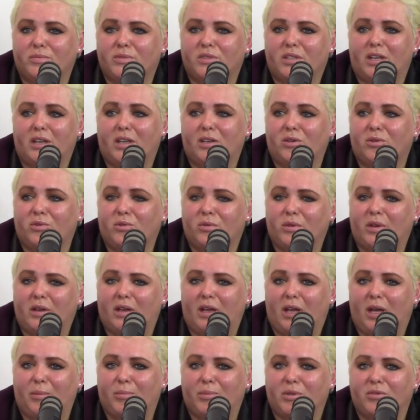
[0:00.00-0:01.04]
Say you
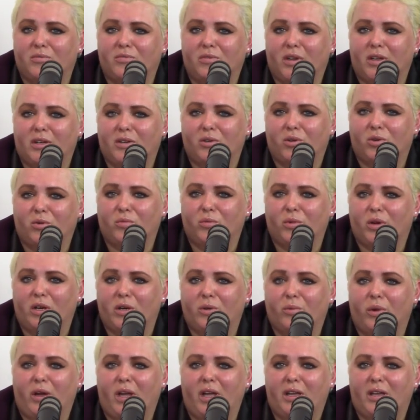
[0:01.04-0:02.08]
uh, happen to find a home right
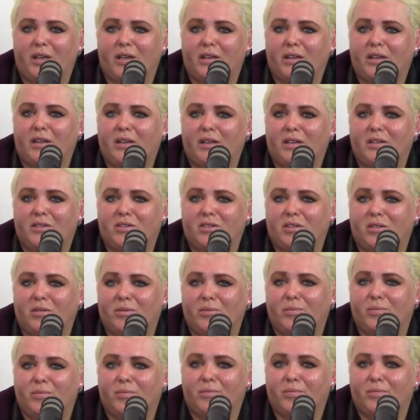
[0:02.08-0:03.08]
away, and uh,